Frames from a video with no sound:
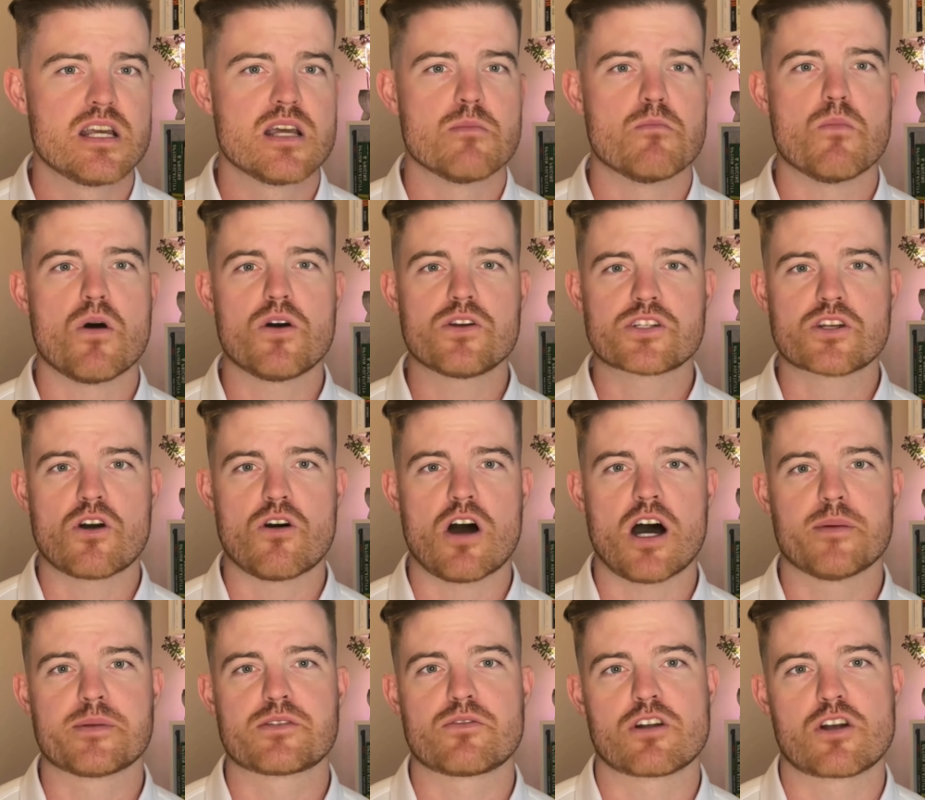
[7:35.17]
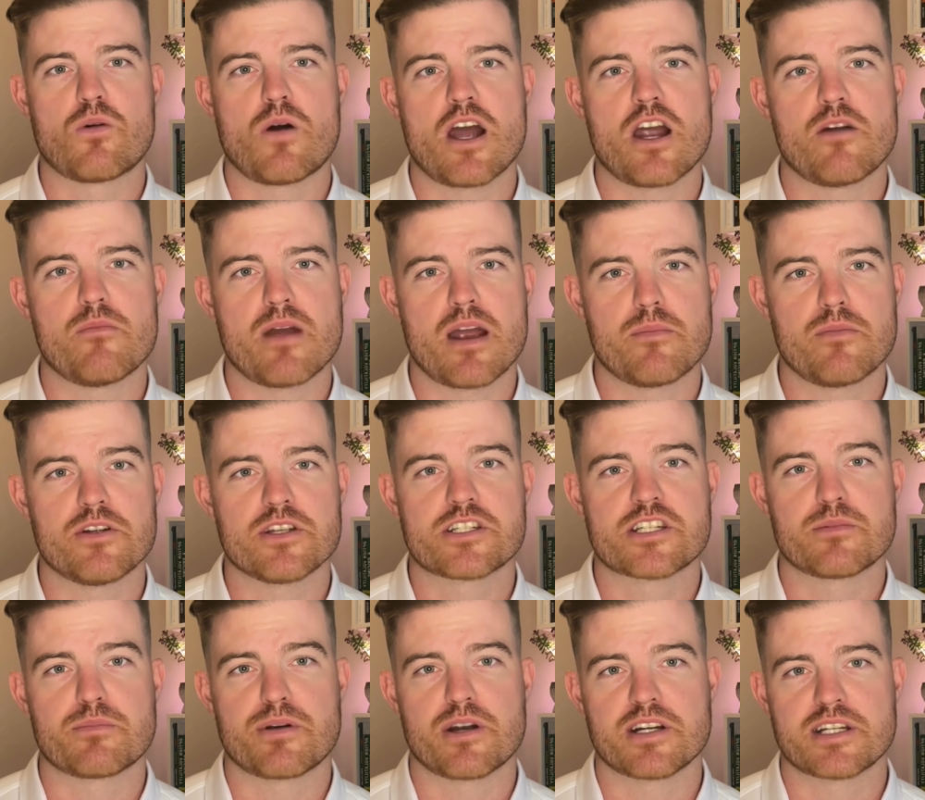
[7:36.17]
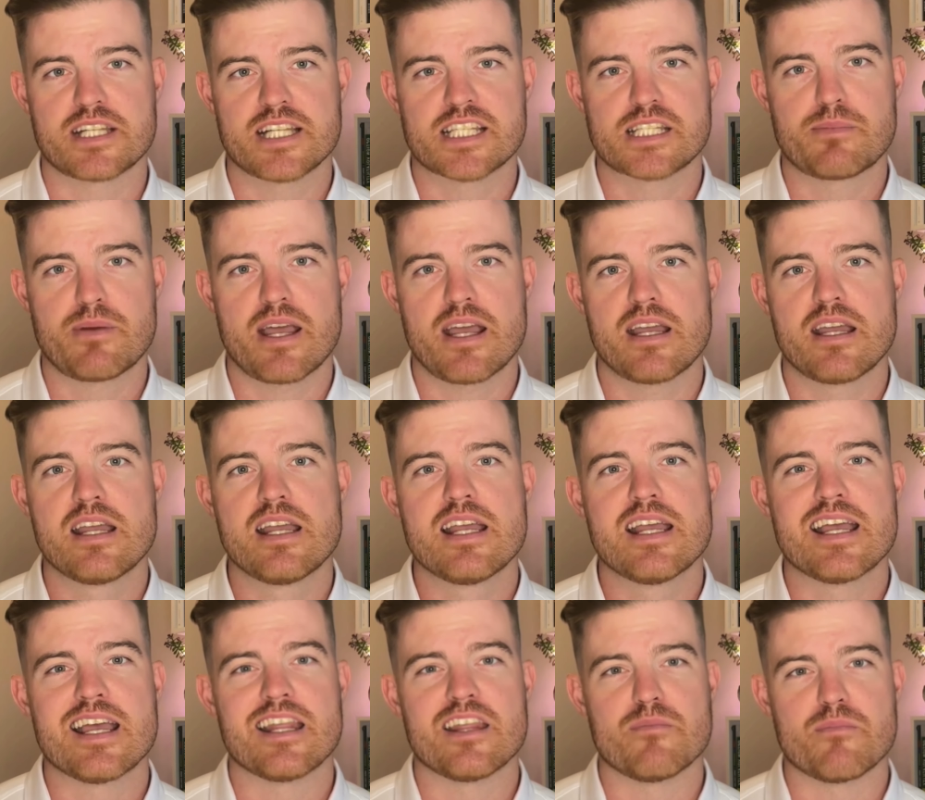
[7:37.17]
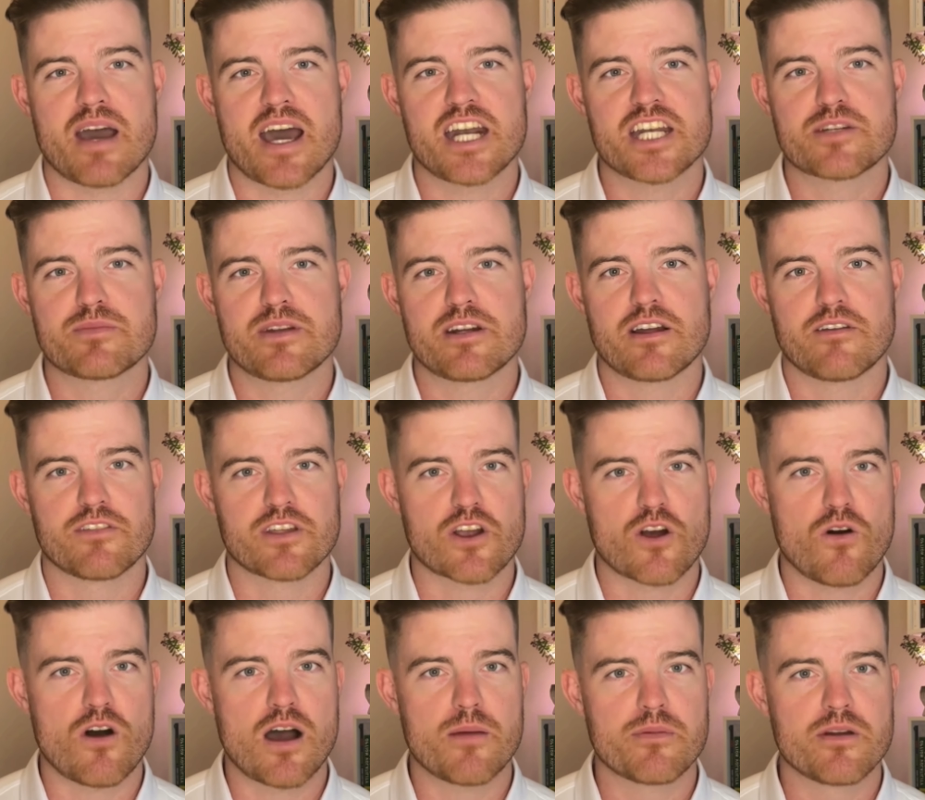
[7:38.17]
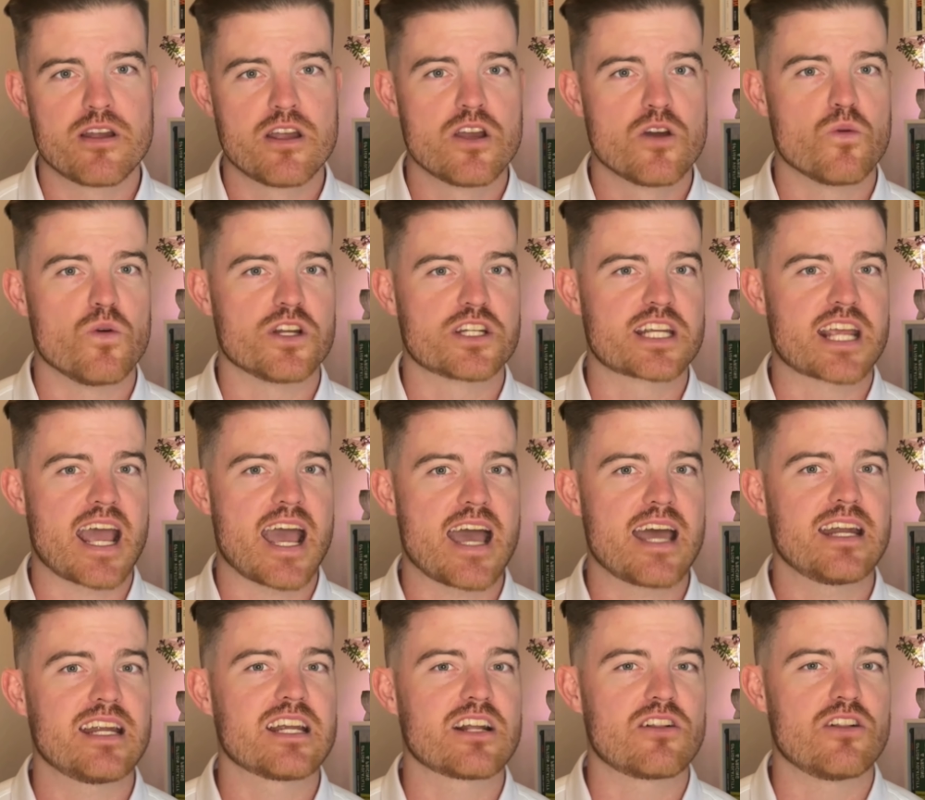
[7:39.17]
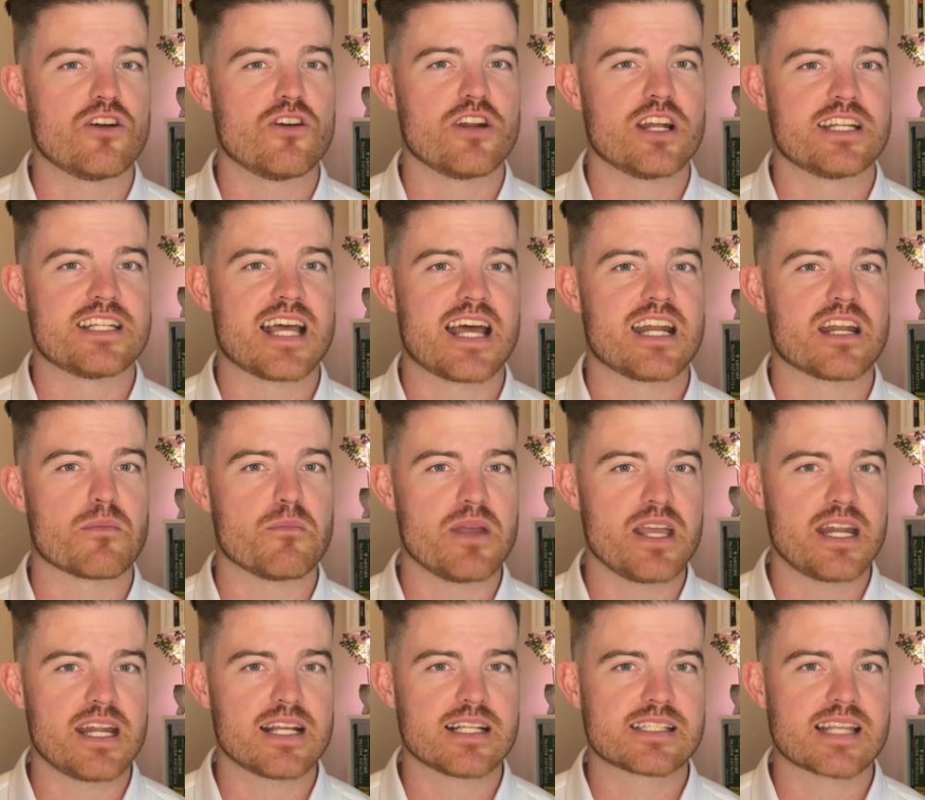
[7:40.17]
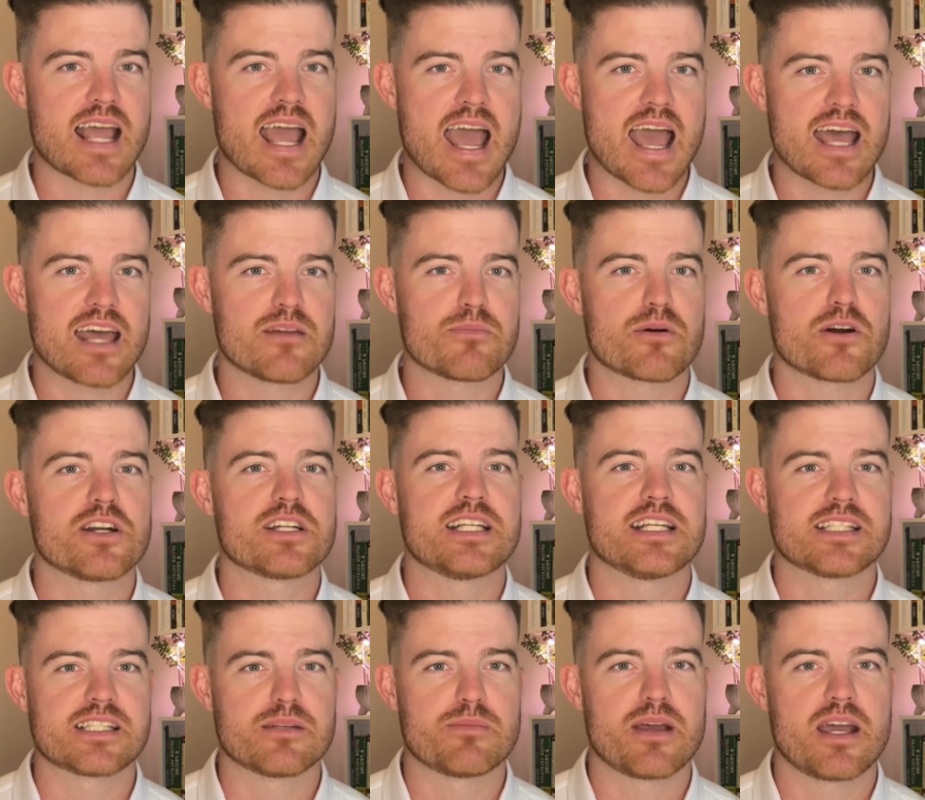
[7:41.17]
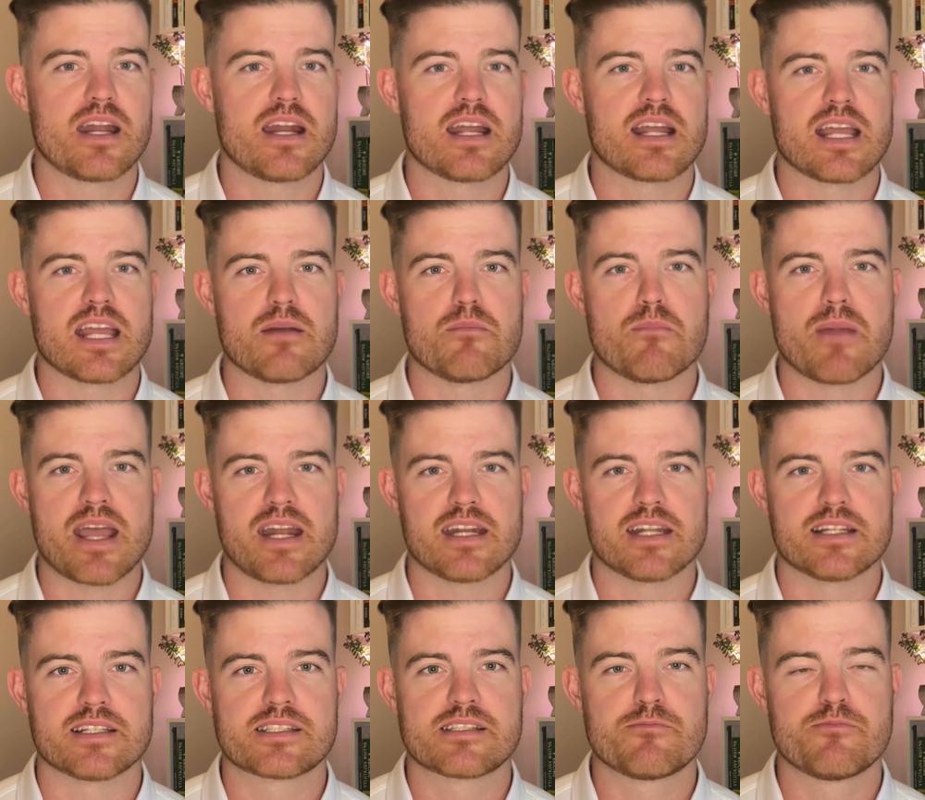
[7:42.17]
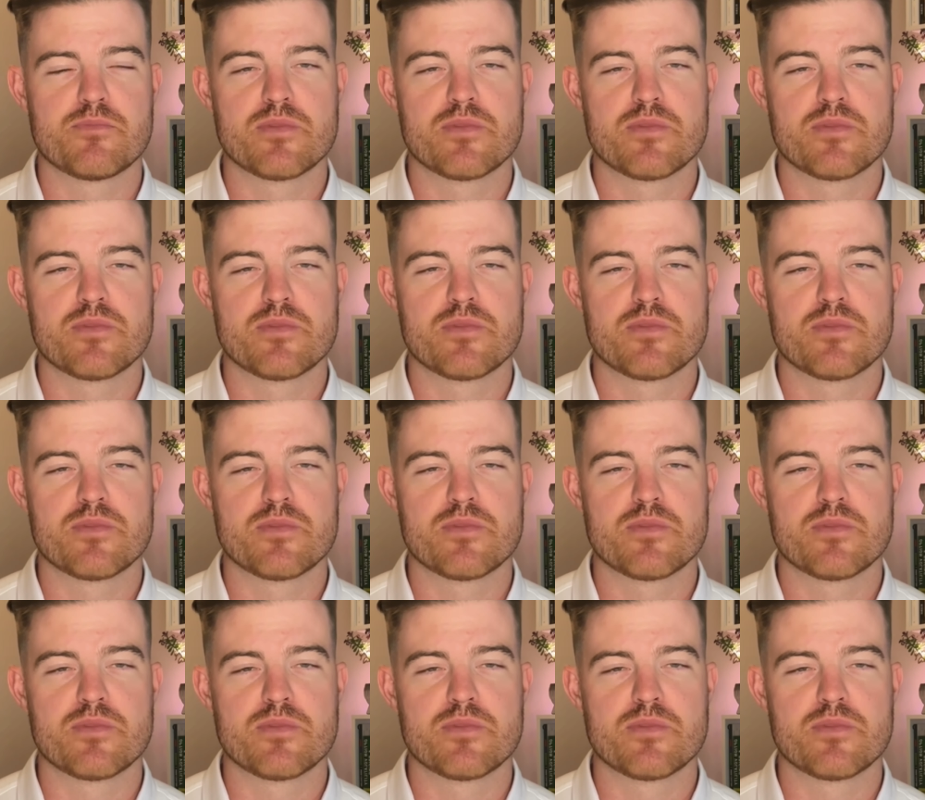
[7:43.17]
Most co-ops require members to participate in the management of the co-op, which can include attending meetings and participating in maintenance.